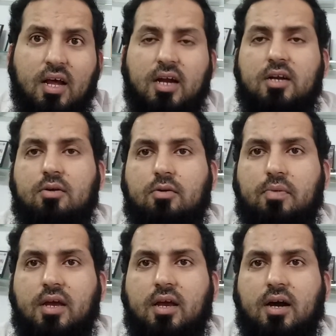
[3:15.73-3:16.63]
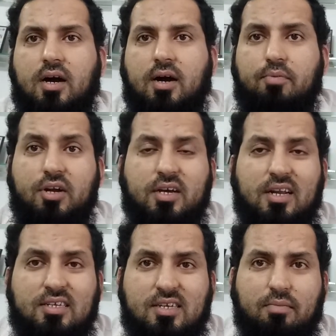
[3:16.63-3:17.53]
it could be
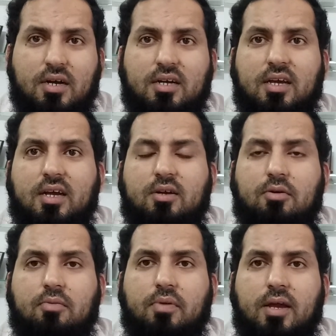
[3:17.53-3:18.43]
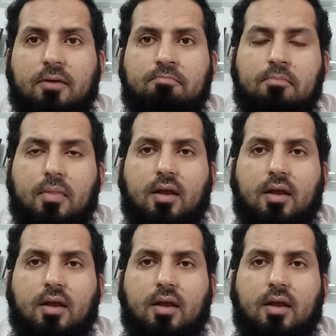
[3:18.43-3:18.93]
political instability, it could be